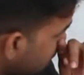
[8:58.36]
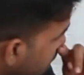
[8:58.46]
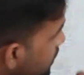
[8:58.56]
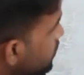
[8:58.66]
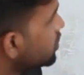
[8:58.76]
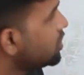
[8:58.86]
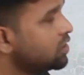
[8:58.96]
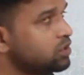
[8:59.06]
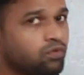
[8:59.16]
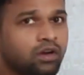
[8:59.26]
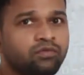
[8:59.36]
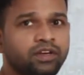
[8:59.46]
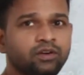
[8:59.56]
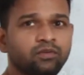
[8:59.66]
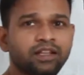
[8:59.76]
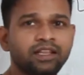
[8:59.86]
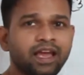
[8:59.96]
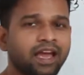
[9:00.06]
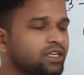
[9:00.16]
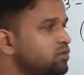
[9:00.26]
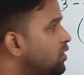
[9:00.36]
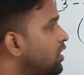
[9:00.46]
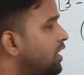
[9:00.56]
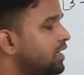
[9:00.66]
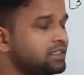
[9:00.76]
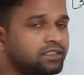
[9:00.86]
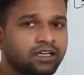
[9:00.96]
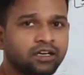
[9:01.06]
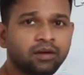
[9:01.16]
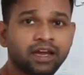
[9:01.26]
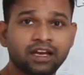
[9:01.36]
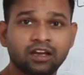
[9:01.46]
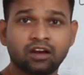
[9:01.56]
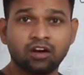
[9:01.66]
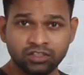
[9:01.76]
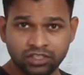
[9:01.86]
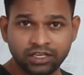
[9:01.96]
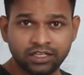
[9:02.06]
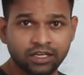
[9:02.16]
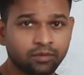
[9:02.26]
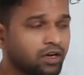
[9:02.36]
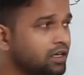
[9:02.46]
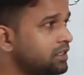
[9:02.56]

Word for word: So this is what we do when they ask for a term, a constant term, or